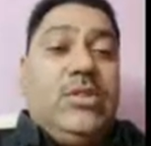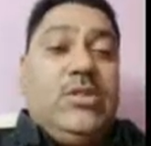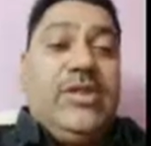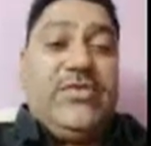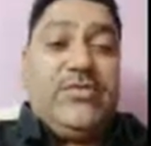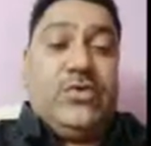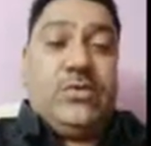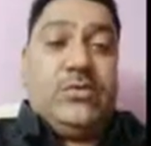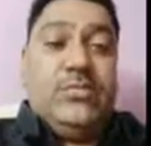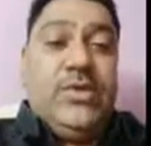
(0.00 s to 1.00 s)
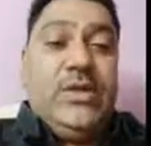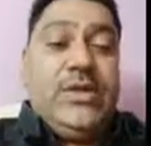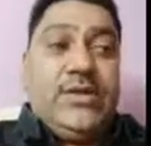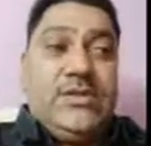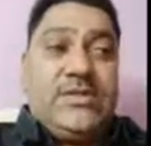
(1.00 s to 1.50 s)
Therefore,
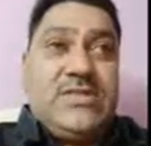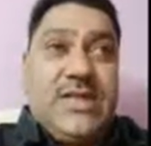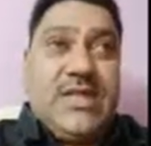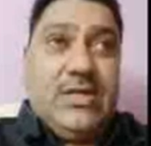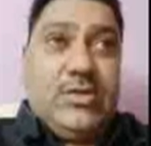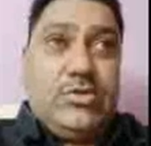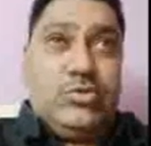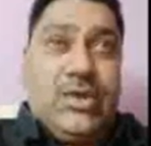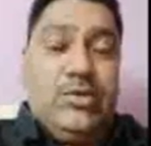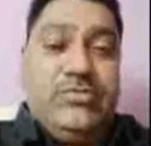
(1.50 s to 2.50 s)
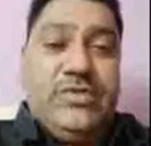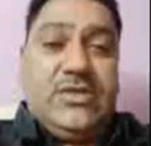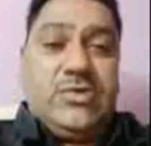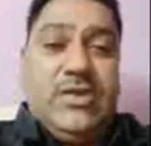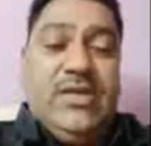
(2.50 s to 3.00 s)
it is second to alluvial
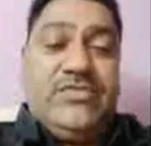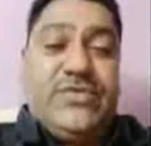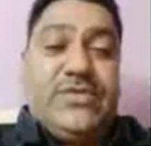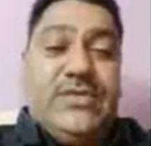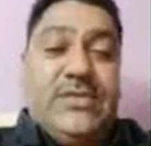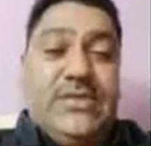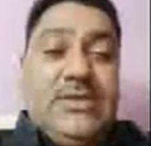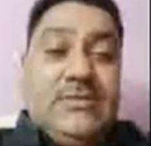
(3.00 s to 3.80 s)
soil in fertility.